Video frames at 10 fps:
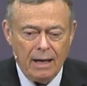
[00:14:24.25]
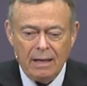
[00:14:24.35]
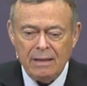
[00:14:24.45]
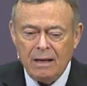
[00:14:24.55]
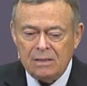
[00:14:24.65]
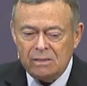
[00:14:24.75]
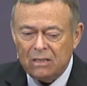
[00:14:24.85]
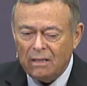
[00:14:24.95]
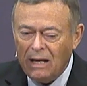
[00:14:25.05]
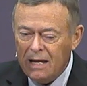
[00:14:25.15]
And then it
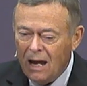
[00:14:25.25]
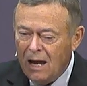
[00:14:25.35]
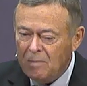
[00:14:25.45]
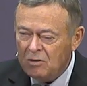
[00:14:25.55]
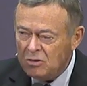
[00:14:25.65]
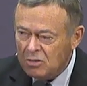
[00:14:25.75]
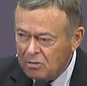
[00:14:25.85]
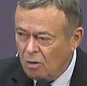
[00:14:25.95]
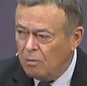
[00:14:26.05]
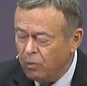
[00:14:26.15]
says, And he came and
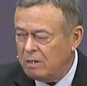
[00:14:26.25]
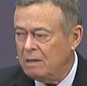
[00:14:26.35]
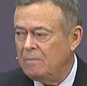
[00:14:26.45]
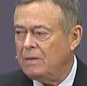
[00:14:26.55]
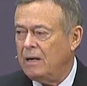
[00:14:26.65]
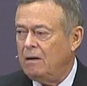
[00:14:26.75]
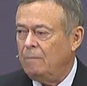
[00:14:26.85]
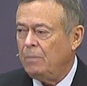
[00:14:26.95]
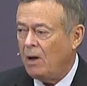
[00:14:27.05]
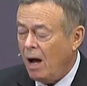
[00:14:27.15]
stood with him there
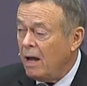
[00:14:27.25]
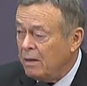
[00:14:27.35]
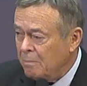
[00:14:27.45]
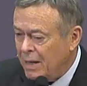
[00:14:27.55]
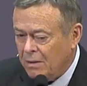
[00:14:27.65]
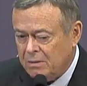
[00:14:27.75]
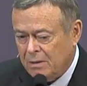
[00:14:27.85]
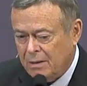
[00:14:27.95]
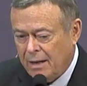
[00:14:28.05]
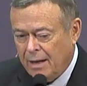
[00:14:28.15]
on the mountain.